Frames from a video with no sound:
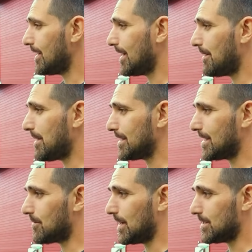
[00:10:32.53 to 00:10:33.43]
I'm
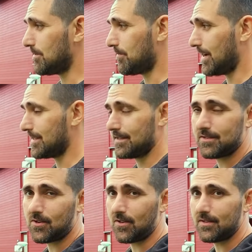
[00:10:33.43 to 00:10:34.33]
actually quite surprised
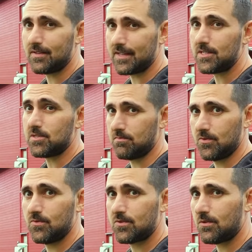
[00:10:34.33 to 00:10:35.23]
it's gone this
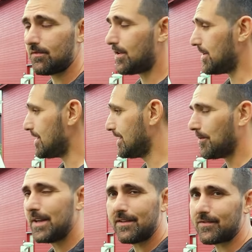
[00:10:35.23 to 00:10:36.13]
smooth so far. I'm
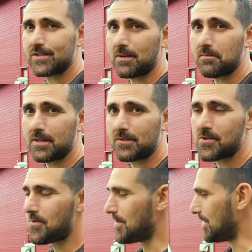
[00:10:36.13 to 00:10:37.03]
waiting for something to
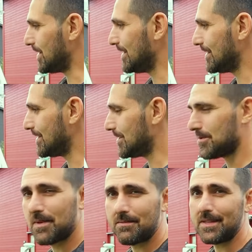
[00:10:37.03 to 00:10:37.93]
go wrong,
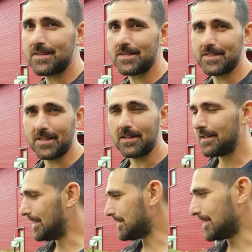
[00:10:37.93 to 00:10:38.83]
so maybe this is it.
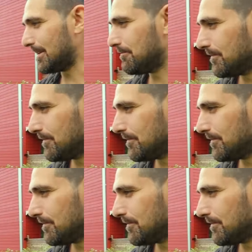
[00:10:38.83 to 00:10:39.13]
Let's see.